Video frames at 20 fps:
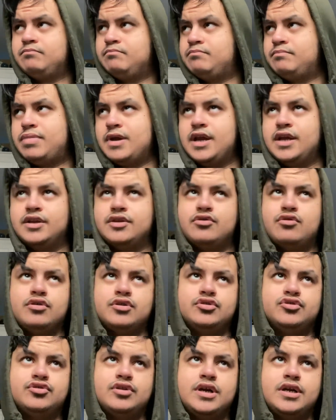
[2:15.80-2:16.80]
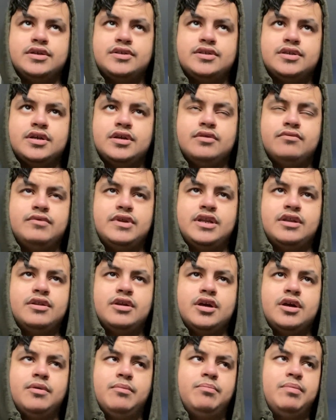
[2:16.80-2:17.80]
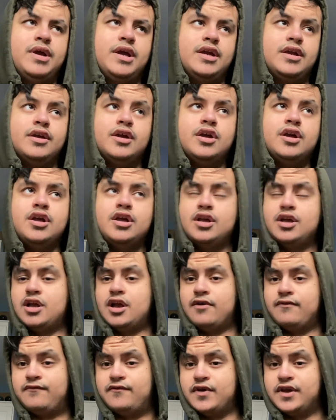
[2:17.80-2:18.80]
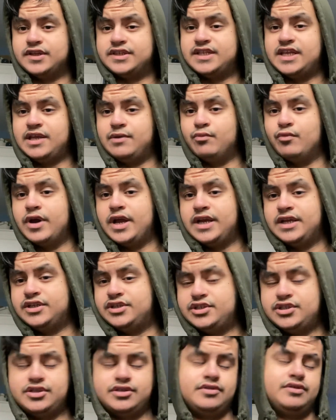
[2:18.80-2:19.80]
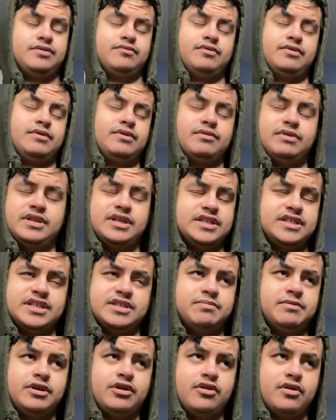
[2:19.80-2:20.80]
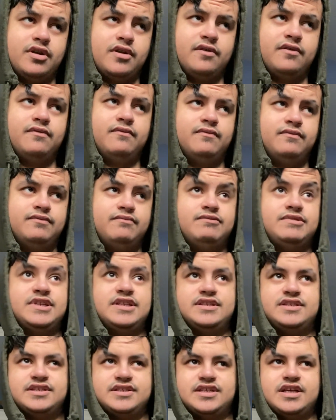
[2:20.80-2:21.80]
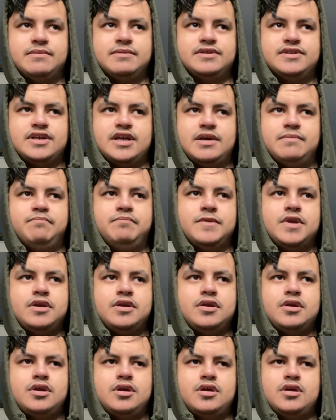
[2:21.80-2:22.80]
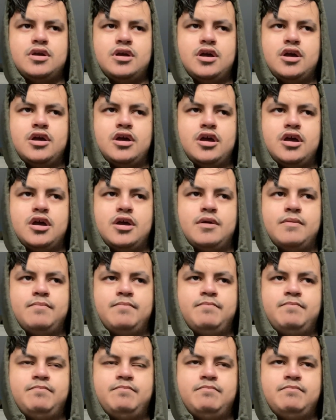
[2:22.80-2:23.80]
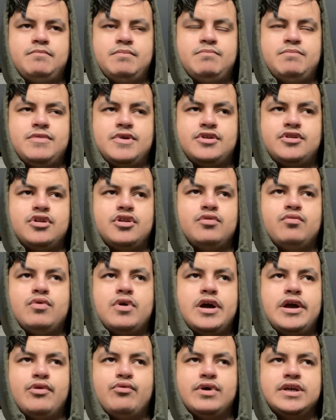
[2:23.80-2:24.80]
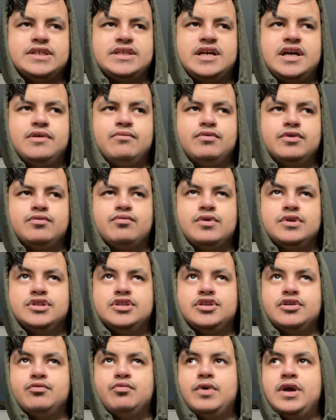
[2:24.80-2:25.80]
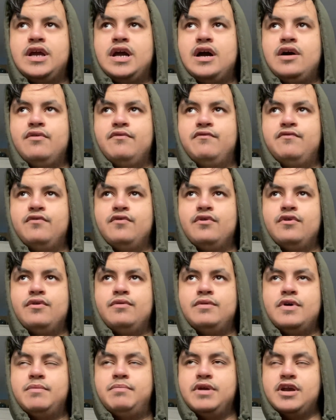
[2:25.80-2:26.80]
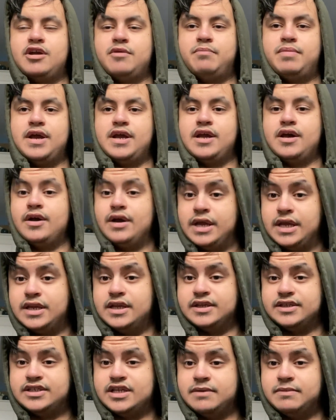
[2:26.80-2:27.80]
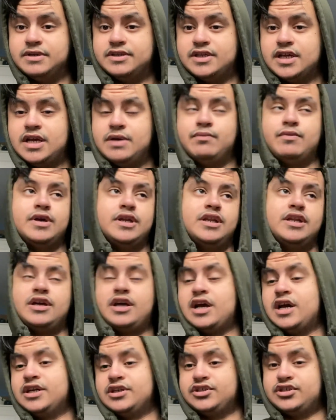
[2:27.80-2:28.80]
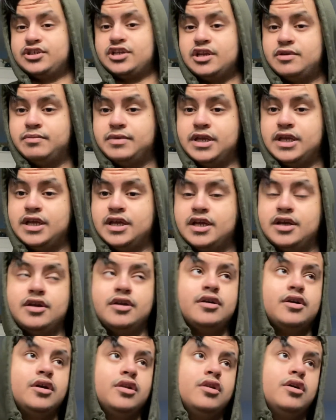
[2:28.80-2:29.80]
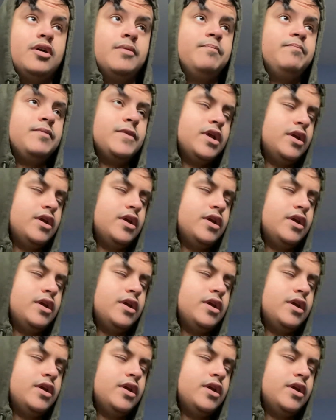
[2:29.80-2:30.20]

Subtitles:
paid contract. We didn't pay a first team wage. This has been going on since the summertime. I don't know why West Ham would want to wait out for a bigger payout in the summertime when the guy's just going to be here a lot.